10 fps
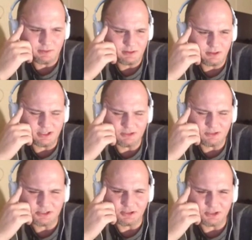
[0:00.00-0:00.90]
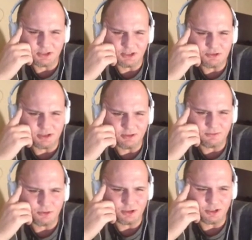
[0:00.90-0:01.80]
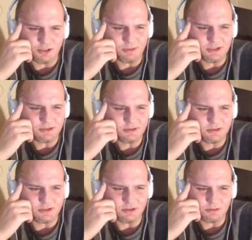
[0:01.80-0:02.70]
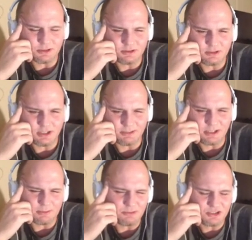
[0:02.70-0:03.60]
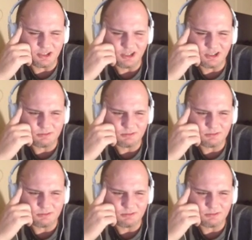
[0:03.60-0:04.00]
lefties here in the country are for gun rights still, but I'm just not.